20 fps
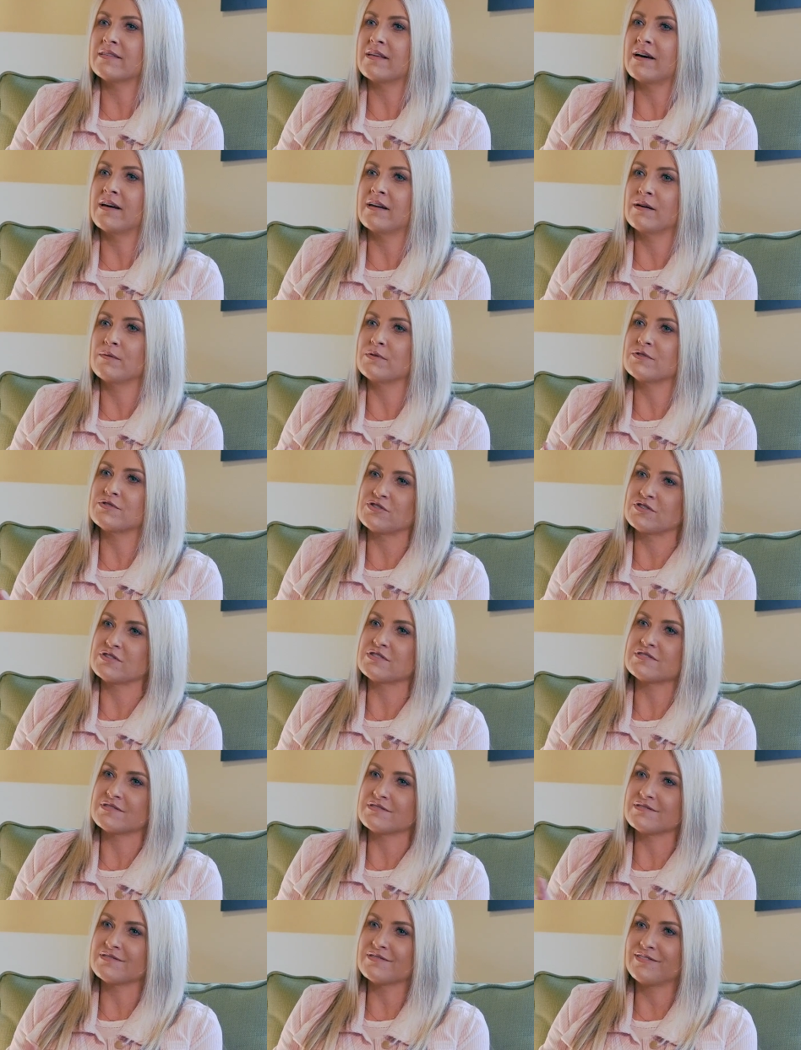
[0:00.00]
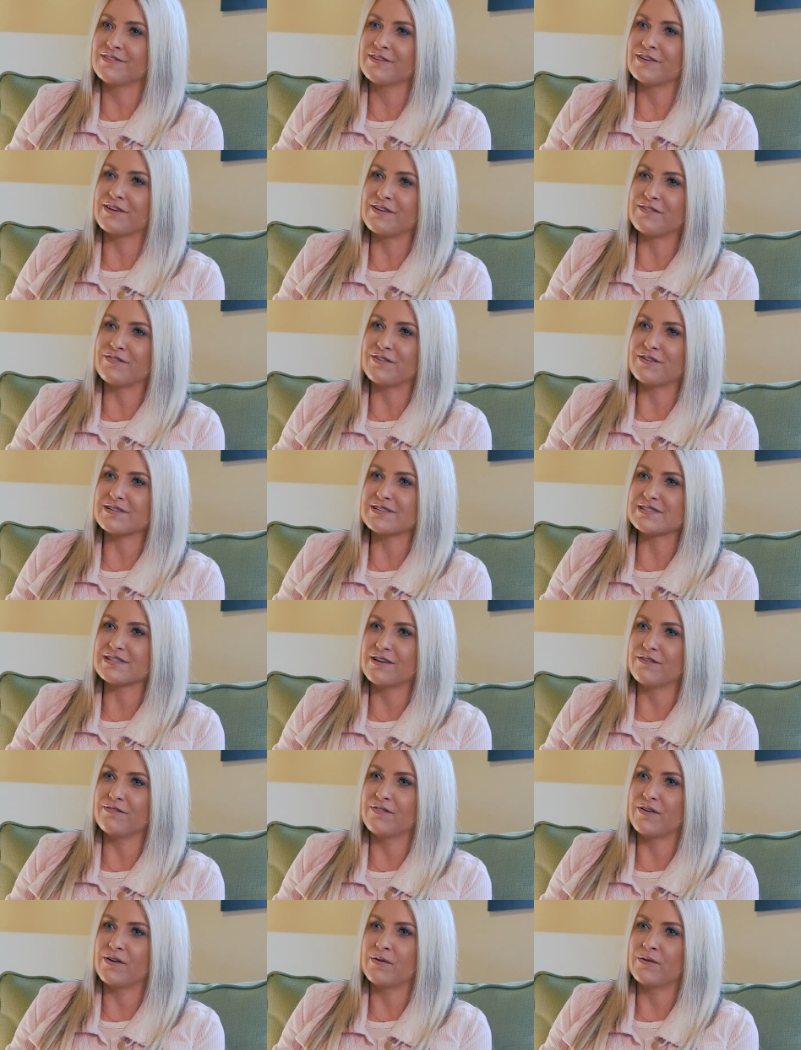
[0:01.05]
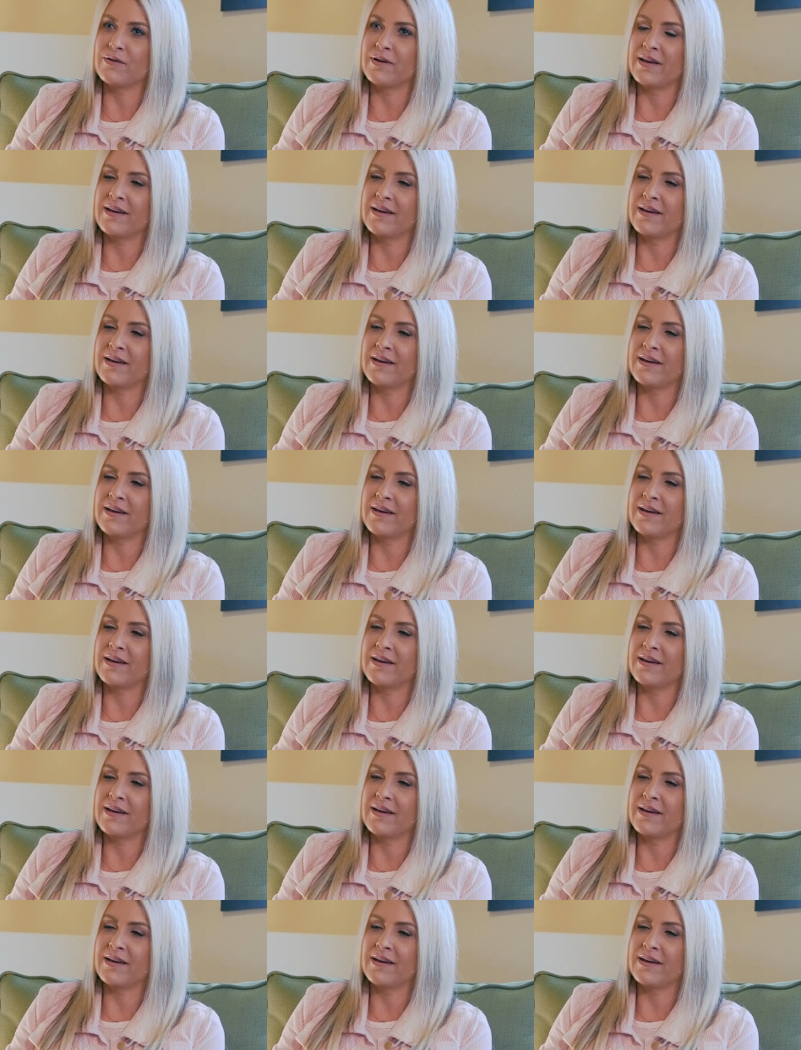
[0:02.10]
thought I was just looking for a cell phone,